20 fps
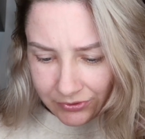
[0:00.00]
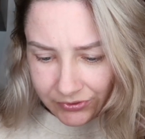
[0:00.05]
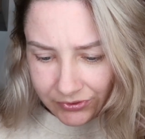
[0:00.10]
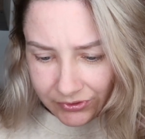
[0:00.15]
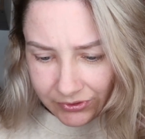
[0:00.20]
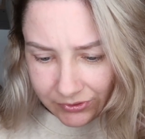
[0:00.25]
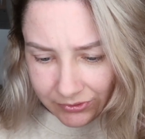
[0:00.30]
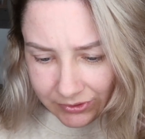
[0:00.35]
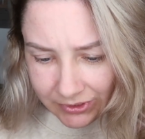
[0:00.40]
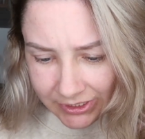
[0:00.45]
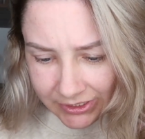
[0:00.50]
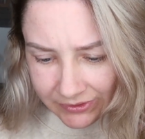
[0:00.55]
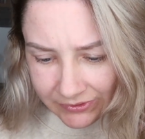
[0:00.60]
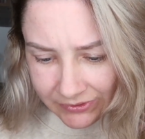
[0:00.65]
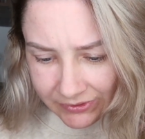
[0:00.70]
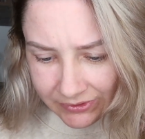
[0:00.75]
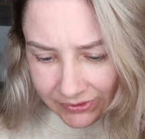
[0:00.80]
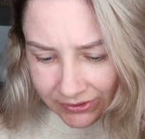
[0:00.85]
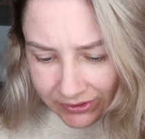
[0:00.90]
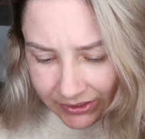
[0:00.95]
So
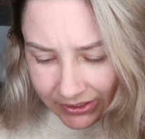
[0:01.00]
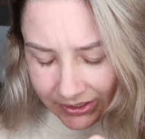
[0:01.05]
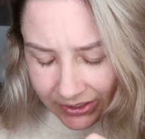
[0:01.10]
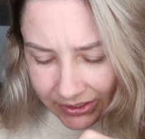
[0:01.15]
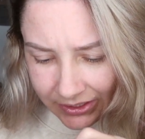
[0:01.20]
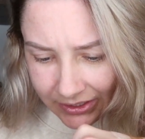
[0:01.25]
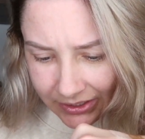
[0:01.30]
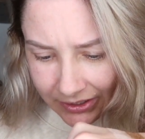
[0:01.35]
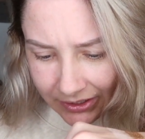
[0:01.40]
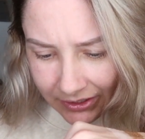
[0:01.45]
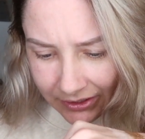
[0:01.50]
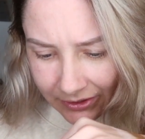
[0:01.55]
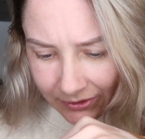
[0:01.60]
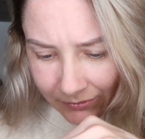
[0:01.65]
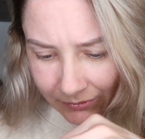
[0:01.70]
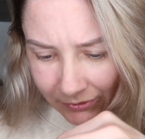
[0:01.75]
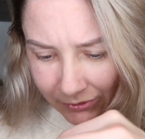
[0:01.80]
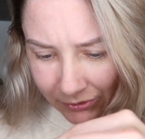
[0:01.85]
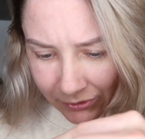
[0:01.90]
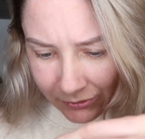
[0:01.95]
let's see
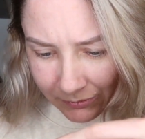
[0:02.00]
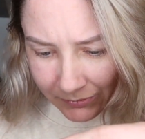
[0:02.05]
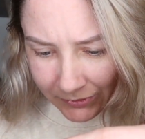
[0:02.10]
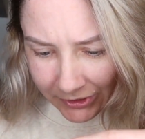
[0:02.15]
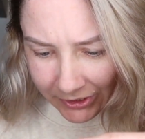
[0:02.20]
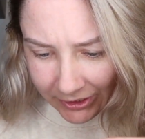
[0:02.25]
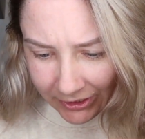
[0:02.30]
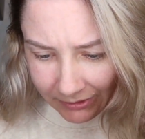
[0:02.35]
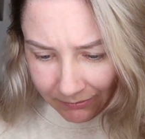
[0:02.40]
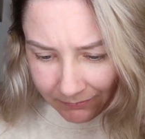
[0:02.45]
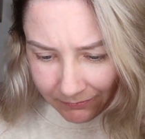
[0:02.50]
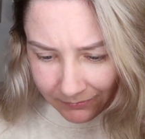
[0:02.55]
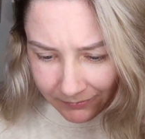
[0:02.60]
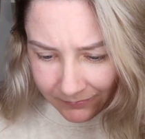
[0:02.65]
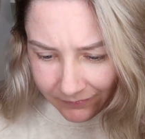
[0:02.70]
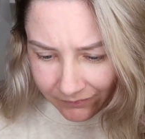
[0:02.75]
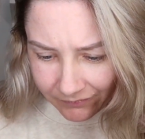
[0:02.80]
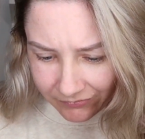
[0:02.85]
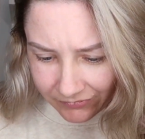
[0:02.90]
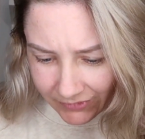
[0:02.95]
here, we'll open it up.
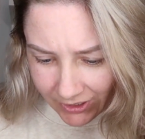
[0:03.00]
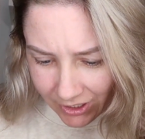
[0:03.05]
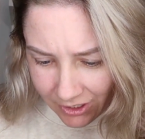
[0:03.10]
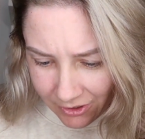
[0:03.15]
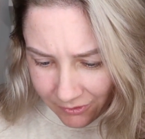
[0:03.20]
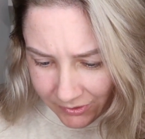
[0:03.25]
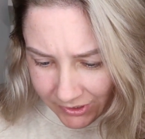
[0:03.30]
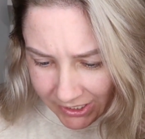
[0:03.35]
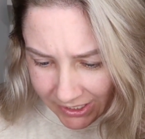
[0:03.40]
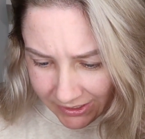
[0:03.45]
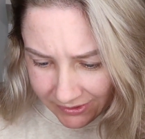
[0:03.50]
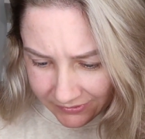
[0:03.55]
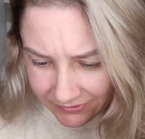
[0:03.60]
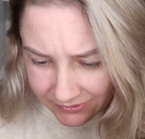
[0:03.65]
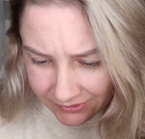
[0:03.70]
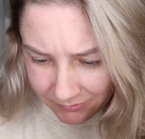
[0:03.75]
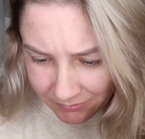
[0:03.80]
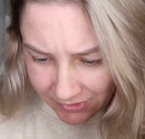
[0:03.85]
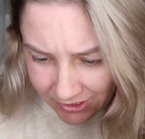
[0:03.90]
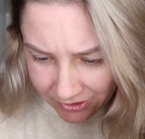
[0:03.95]
Oh, it
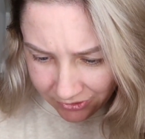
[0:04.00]
has some